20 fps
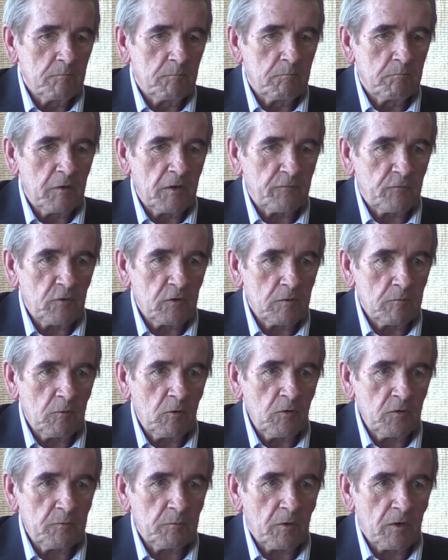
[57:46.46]
But for the
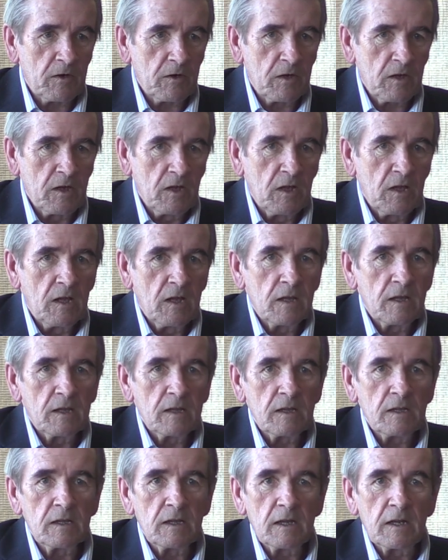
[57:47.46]
most part,
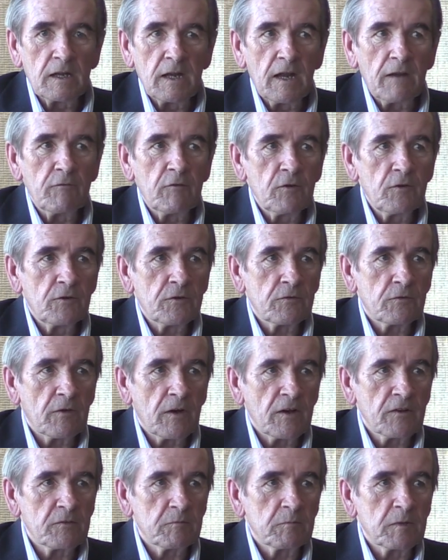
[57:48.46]
you never
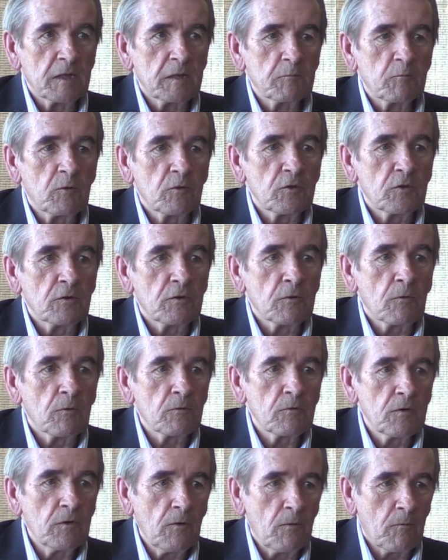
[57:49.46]
trust people you
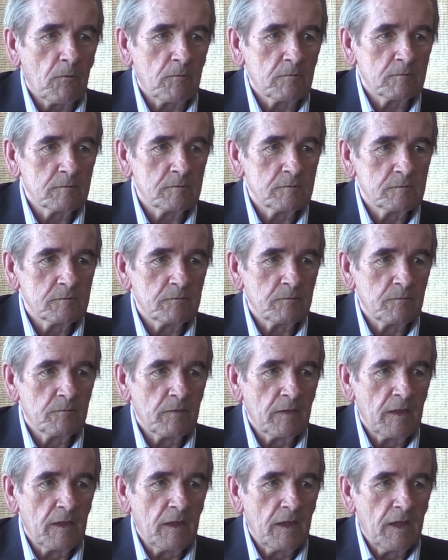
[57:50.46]
don't know.
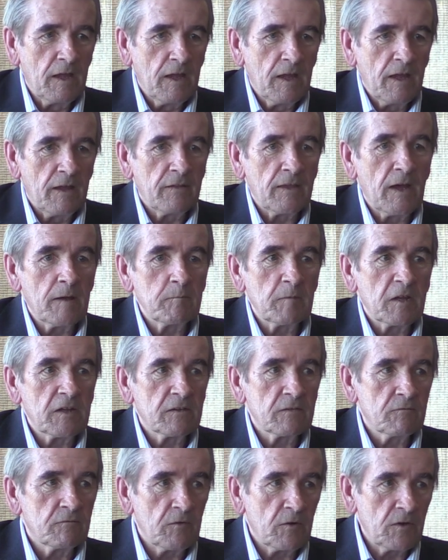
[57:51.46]
And that makes
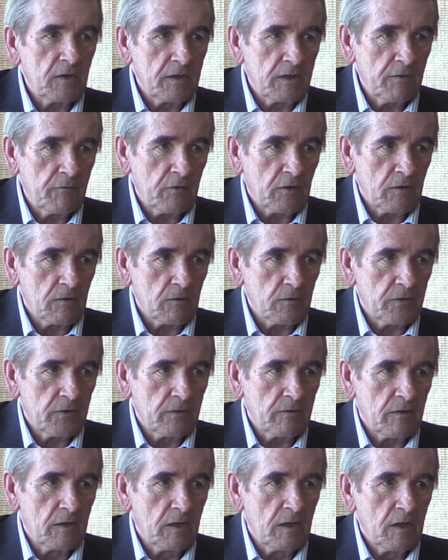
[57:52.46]
it very difficult
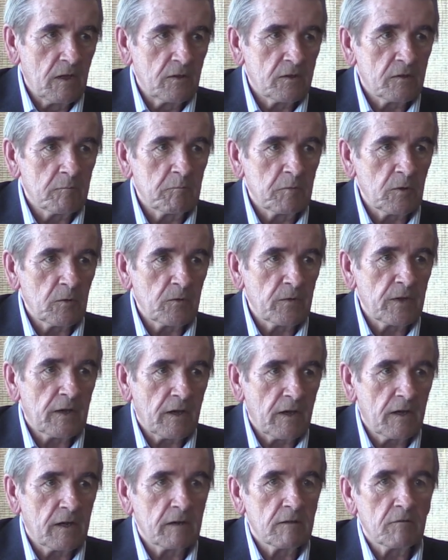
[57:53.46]
to build the
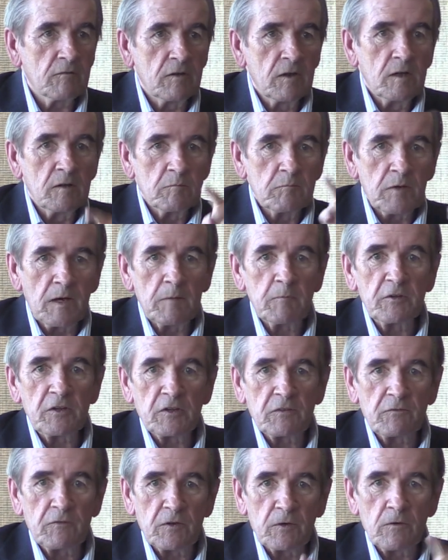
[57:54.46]
kind of public
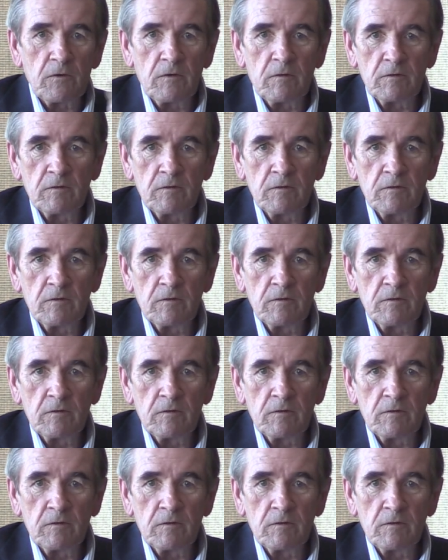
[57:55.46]
sphere